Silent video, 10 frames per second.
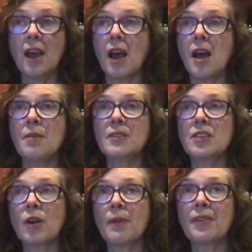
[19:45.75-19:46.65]
Um,
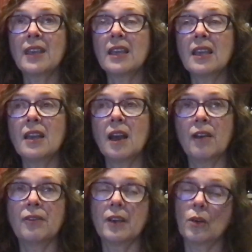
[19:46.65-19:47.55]
so I'm thinking
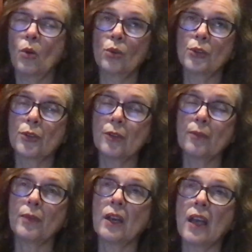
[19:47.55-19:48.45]
of older
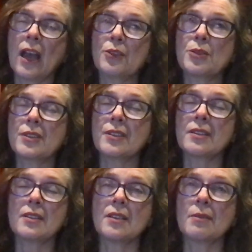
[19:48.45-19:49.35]
actresses
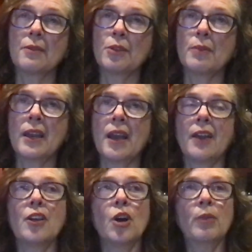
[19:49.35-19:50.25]
that some of you may not
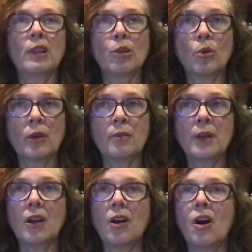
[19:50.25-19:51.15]
know, but Lauren
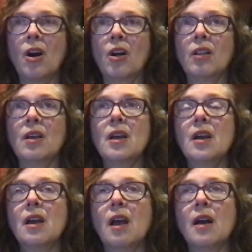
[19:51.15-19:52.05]
Bacall,
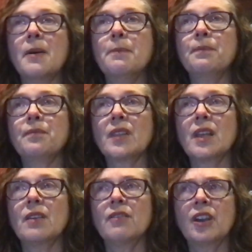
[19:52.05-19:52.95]
um,
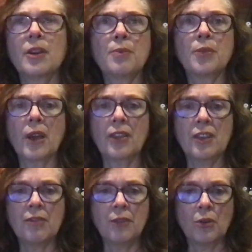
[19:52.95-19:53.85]
very
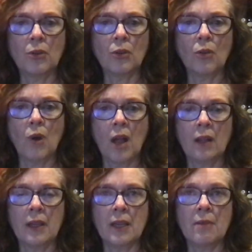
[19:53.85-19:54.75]
breathy vocal
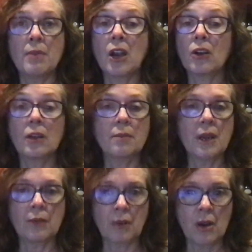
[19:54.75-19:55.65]
quality. Marilyn
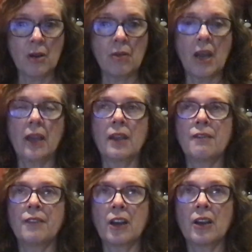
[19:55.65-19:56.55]
Monroe had a
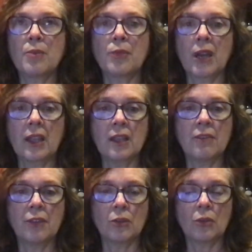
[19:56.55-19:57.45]
very breathy
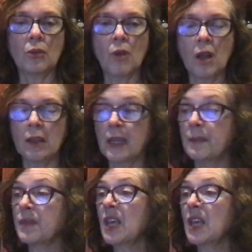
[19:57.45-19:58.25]
vocal quality.